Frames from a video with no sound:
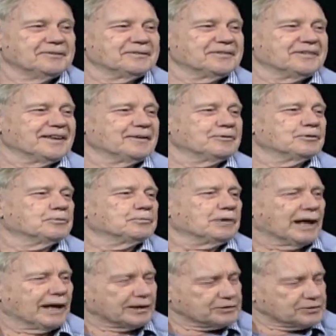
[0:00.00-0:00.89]
they were
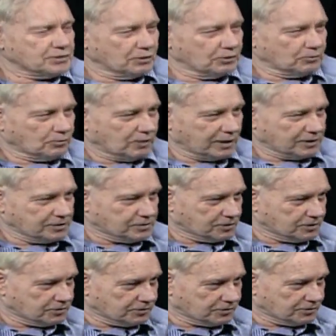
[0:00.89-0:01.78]
Blackstone
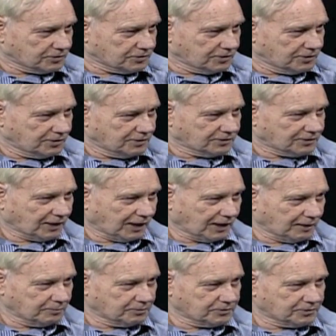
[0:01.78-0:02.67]
Rangers
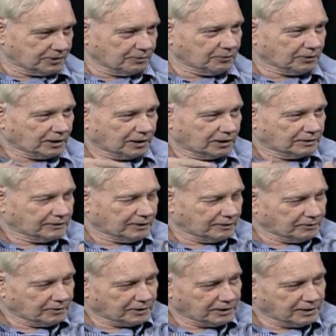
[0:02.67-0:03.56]
types. They were,
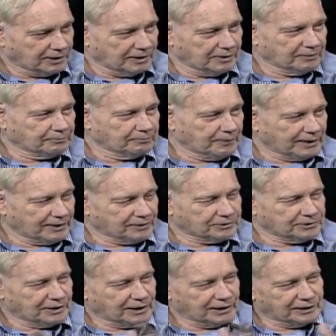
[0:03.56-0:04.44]
they were
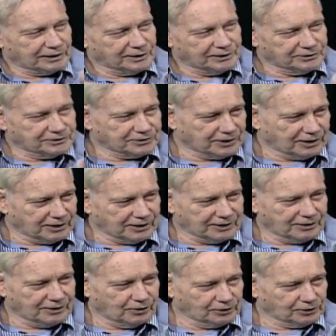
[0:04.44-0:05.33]
Mayor Daley's
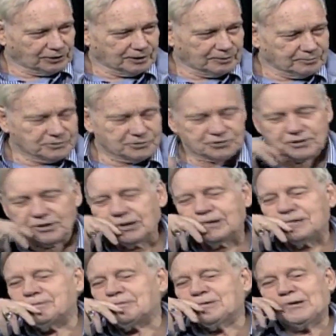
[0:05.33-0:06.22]
uh, hoodlums
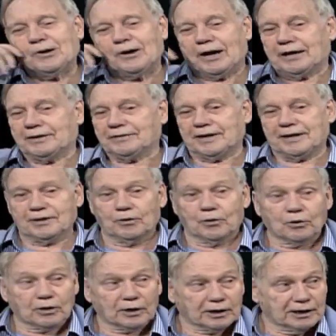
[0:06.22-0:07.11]
and they
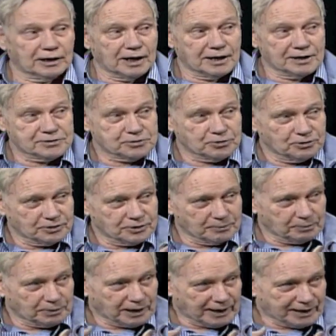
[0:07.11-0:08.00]
organized all
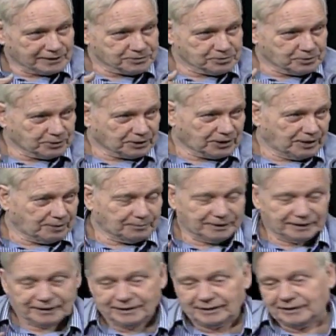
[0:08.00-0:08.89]
the blacks who were
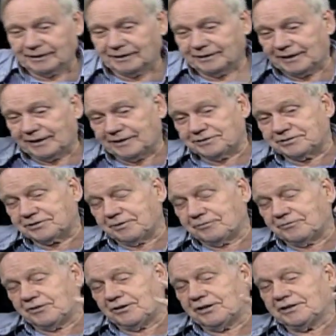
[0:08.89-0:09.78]
coming in and they
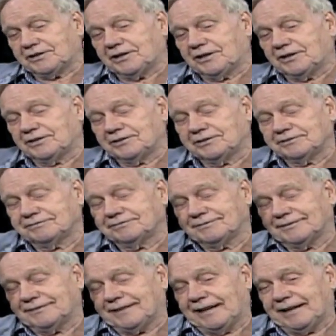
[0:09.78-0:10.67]
subverted the whole
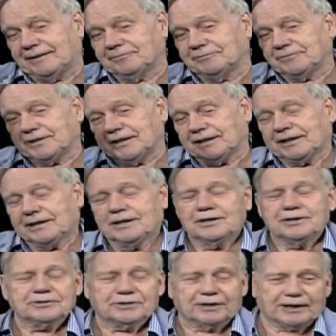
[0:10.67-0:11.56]
damn thing.
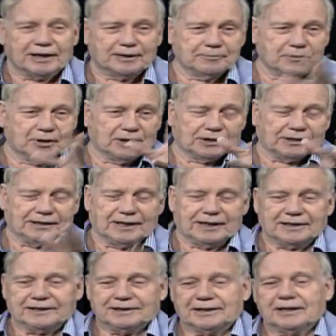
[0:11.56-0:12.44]
So I got Martin
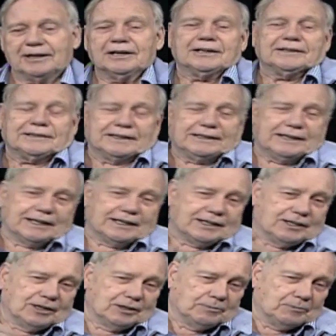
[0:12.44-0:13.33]
out of there. Then they
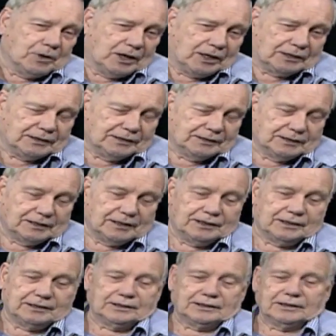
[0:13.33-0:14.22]
killed Martin
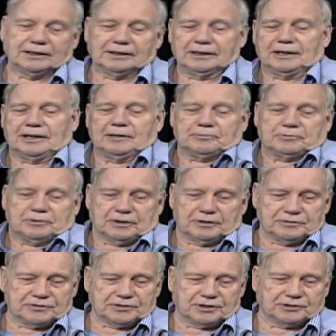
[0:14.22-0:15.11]
in uh, April
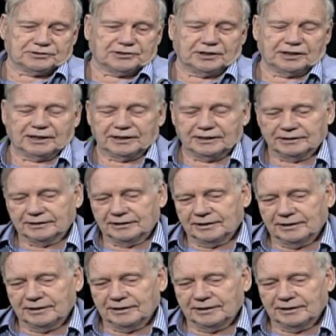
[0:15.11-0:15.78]
of 68.